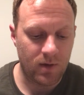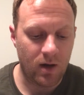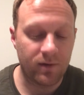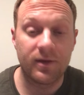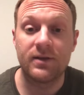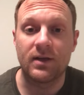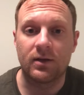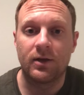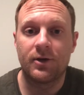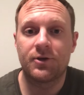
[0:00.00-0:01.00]

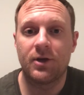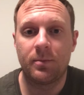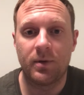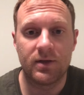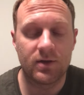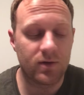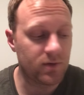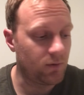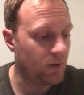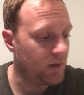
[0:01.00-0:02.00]
Authentic leadership is
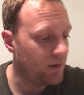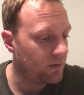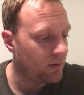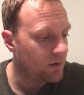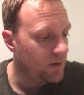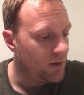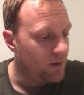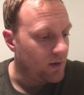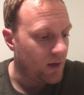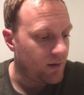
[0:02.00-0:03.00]
also another
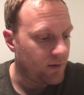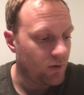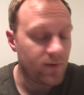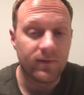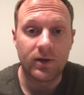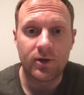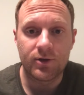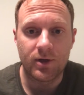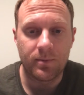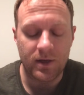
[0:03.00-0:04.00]
theory of
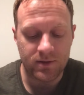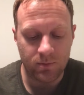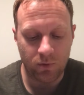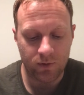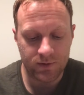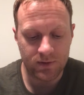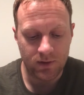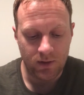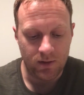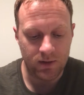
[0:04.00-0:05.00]
leadership that supports
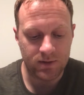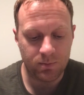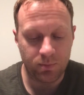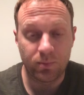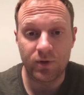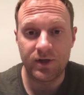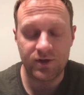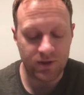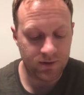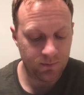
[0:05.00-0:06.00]
this
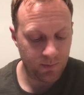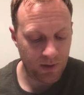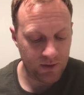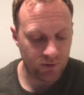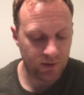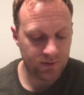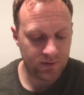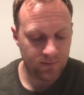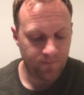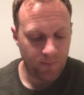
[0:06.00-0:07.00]
prodigious patrons.